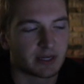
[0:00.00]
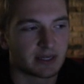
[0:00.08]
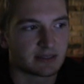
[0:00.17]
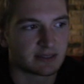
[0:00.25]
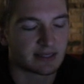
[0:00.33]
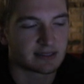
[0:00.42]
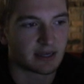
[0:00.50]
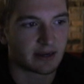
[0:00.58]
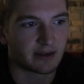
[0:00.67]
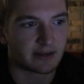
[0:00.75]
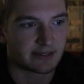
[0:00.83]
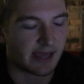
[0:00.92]
because that's
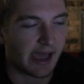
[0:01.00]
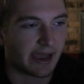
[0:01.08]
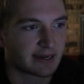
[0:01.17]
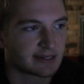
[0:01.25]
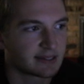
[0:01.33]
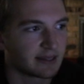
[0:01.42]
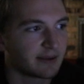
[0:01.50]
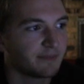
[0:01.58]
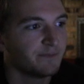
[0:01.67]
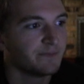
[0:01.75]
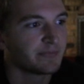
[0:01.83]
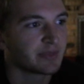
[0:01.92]
like a tax thing.